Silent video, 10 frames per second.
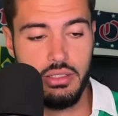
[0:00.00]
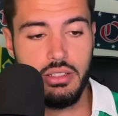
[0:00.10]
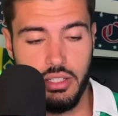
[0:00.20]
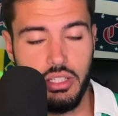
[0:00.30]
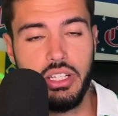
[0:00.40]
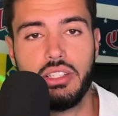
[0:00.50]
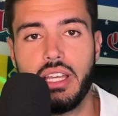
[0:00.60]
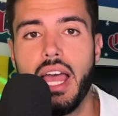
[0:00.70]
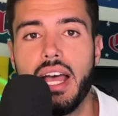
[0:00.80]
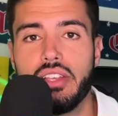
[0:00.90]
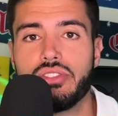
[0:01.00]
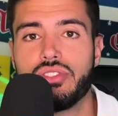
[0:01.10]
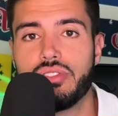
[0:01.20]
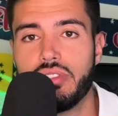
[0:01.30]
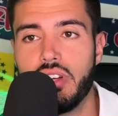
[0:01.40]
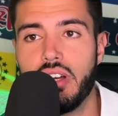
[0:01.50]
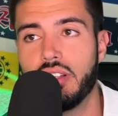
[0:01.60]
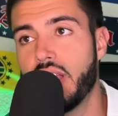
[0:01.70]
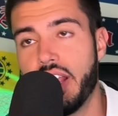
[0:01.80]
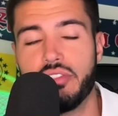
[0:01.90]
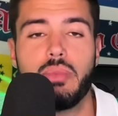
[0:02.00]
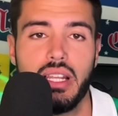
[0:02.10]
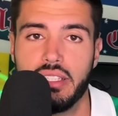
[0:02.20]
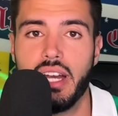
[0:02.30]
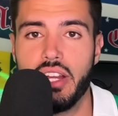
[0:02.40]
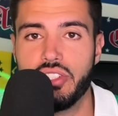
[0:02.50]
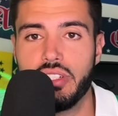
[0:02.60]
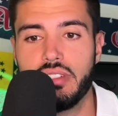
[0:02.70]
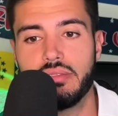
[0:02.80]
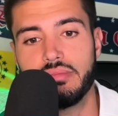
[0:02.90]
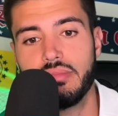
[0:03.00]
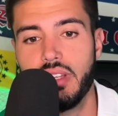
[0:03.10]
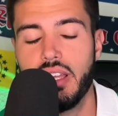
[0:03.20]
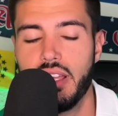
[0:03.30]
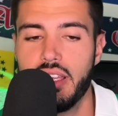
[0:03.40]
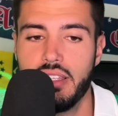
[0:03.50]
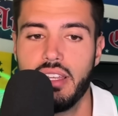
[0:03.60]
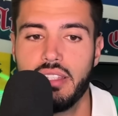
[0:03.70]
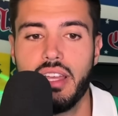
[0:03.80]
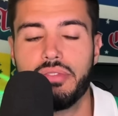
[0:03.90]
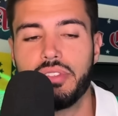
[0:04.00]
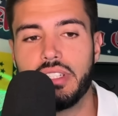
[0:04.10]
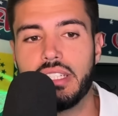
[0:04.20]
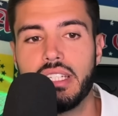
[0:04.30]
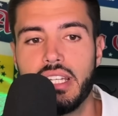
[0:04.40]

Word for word: clearly has a lot of malandragem. And he, he definitely